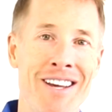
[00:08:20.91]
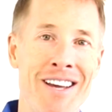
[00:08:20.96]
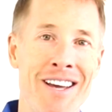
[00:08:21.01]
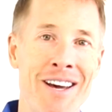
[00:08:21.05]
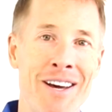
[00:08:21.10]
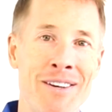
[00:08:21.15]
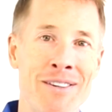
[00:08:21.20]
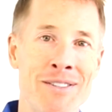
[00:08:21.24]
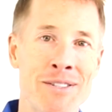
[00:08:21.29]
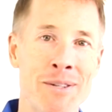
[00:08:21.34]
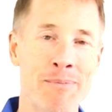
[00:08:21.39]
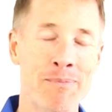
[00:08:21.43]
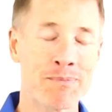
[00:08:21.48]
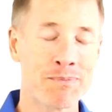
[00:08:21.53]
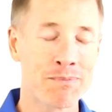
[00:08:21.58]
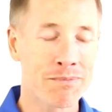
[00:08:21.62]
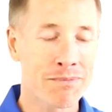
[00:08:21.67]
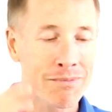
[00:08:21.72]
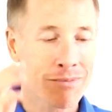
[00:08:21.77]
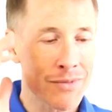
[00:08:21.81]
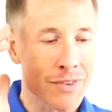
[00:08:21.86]
And
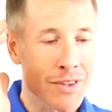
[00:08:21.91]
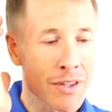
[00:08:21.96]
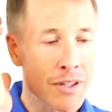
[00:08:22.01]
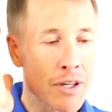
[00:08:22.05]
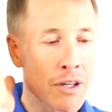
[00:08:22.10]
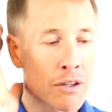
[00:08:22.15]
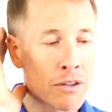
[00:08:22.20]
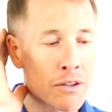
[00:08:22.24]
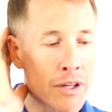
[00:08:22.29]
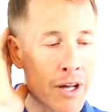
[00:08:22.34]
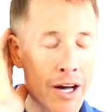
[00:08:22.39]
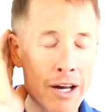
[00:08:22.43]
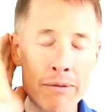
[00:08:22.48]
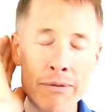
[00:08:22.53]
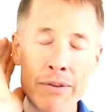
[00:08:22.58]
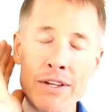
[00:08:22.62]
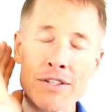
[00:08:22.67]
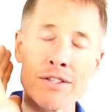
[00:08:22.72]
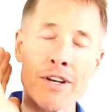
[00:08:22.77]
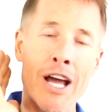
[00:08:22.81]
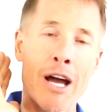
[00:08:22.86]
a lot of
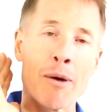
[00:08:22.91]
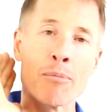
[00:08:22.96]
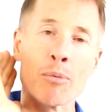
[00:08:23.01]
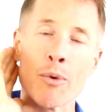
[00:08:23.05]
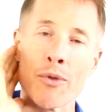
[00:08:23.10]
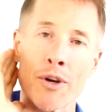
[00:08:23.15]
things that happen